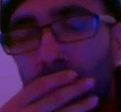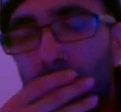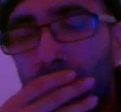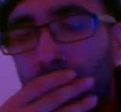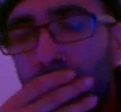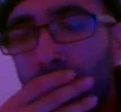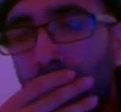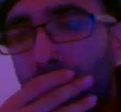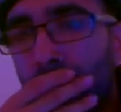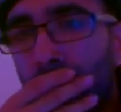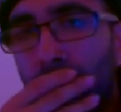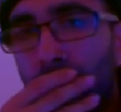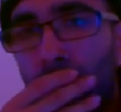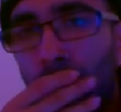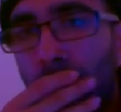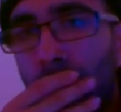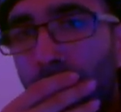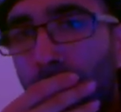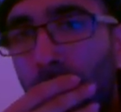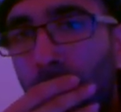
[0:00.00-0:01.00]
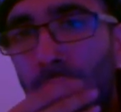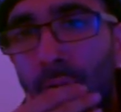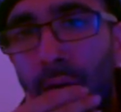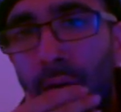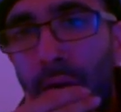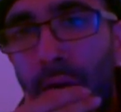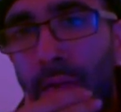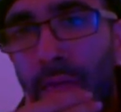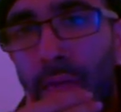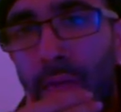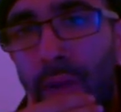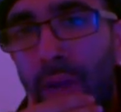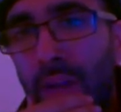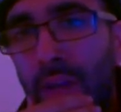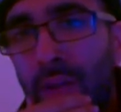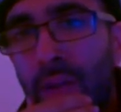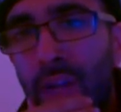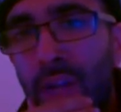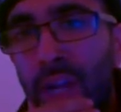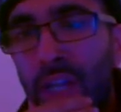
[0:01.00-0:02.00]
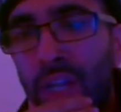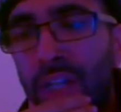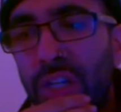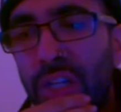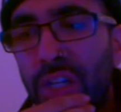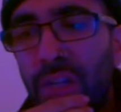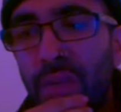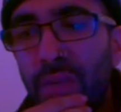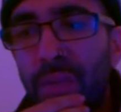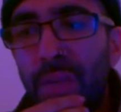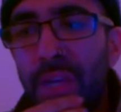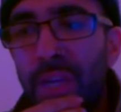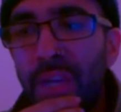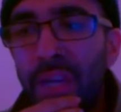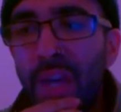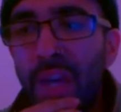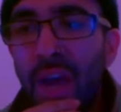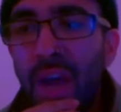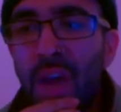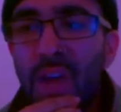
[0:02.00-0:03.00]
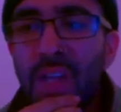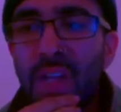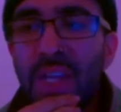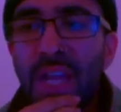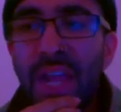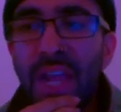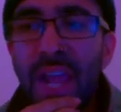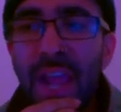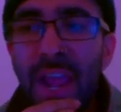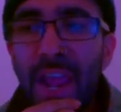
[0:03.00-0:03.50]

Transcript: there are more and more regulations being announced